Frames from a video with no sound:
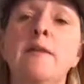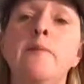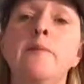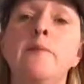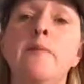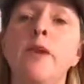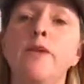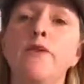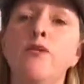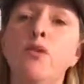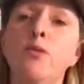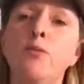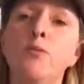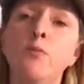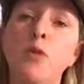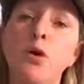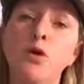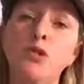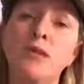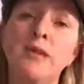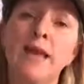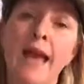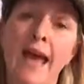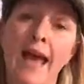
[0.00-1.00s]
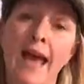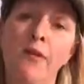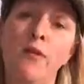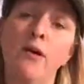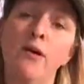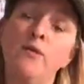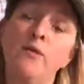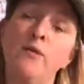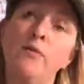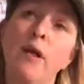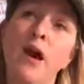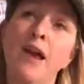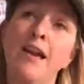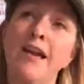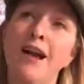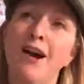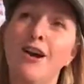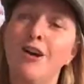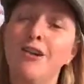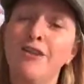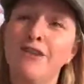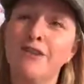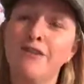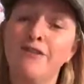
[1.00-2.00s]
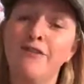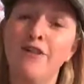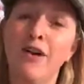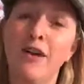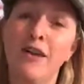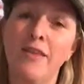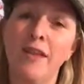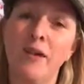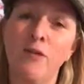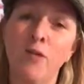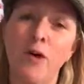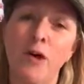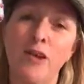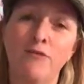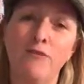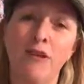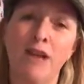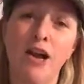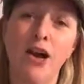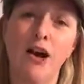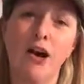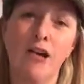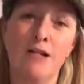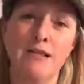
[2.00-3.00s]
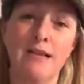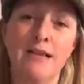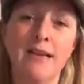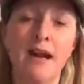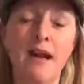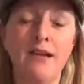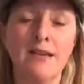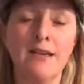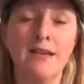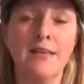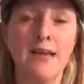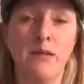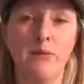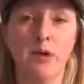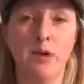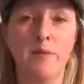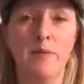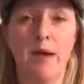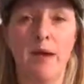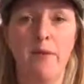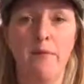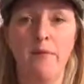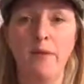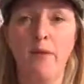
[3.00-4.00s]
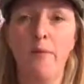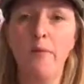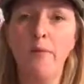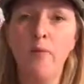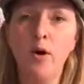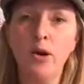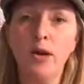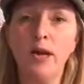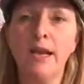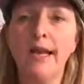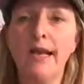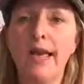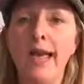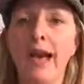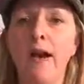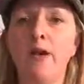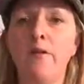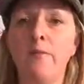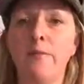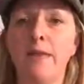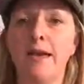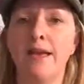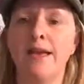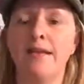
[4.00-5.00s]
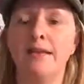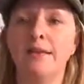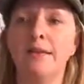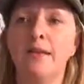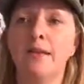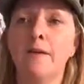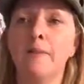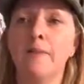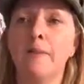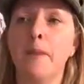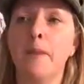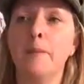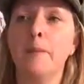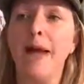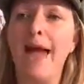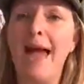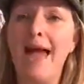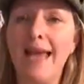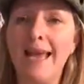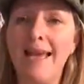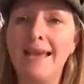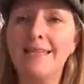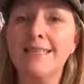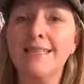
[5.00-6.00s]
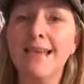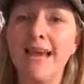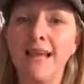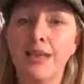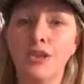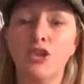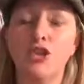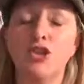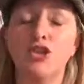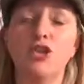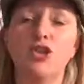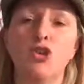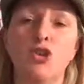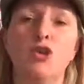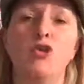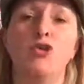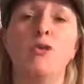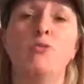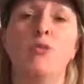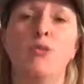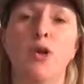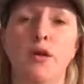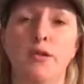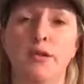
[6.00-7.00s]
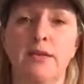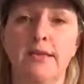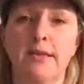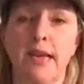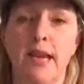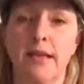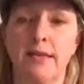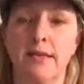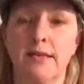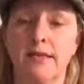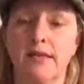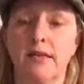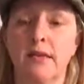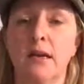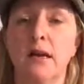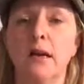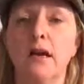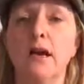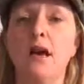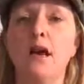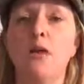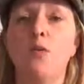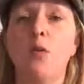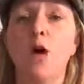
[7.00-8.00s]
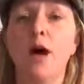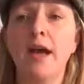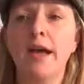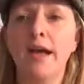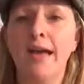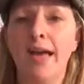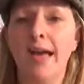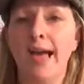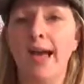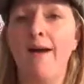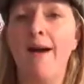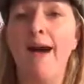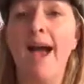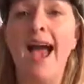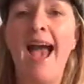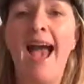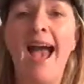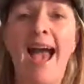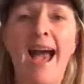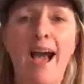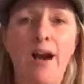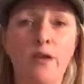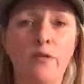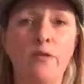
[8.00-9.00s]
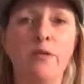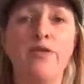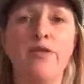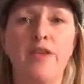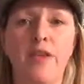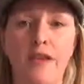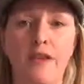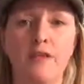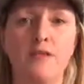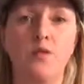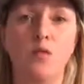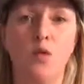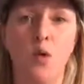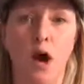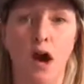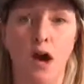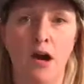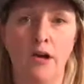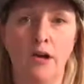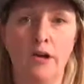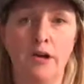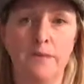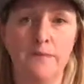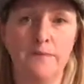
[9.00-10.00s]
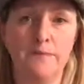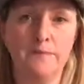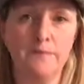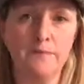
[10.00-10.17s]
But if you model out, and I used to find that word really hard to understand what it meant, but modeling out means paying attention to the process, working out how things work.